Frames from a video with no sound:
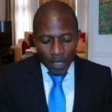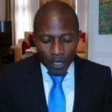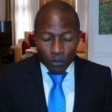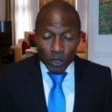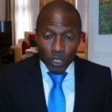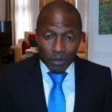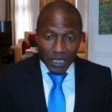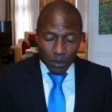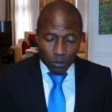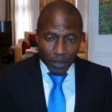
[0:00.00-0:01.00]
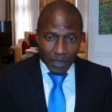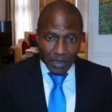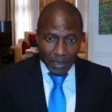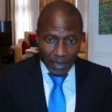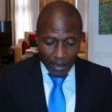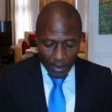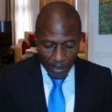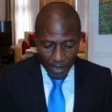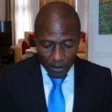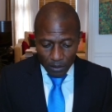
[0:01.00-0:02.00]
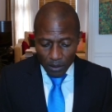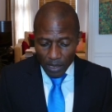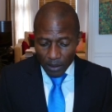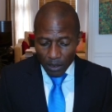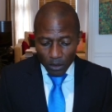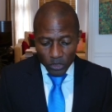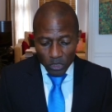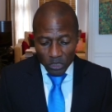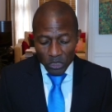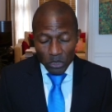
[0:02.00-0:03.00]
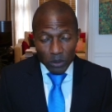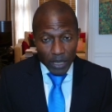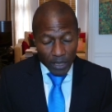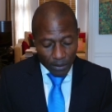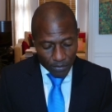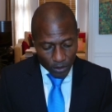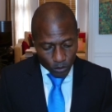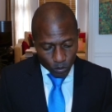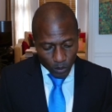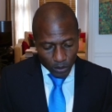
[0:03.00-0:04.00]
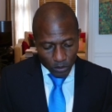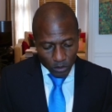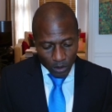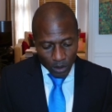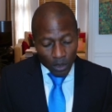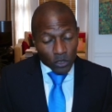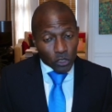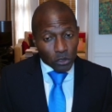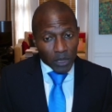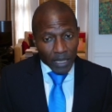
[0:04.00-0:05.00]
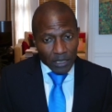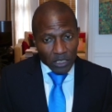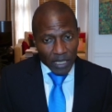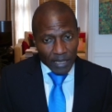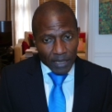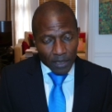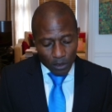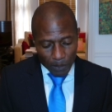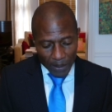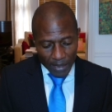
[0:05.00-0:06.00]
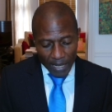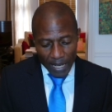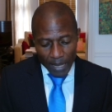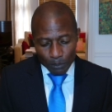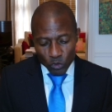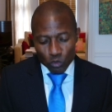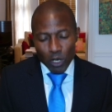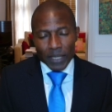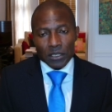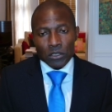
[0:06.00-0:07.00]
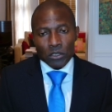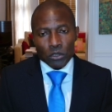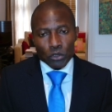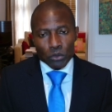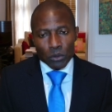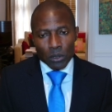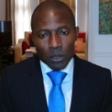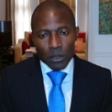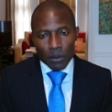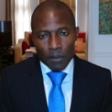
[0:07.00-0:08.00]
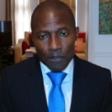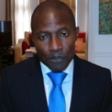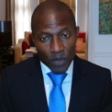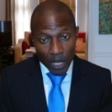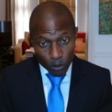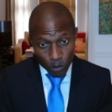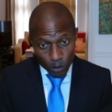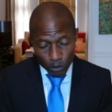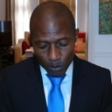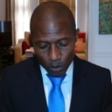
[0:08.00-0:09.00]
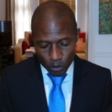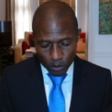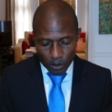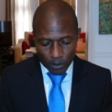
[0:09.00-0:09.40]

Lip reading: You will not be surprised to hear that Goss doesn't use any of those words, choosing instead to be abstract and neutral. I quote report.